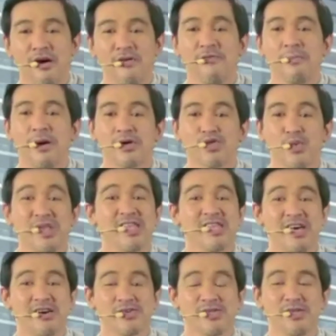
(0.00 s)
of about
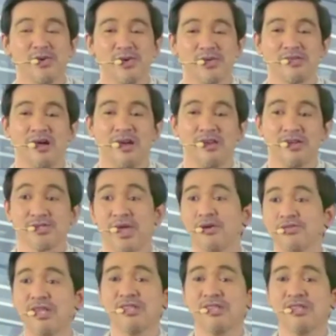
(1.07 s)
$20,000. How